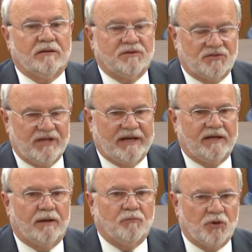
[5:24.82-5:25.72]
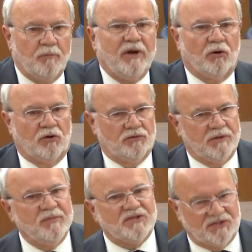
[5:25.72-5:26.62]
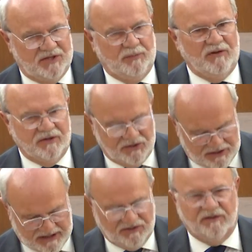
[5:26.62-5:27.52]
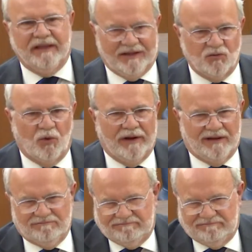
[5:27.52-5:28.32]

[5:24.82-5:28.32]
set it up to mirror the Mississippi visitation. That's why.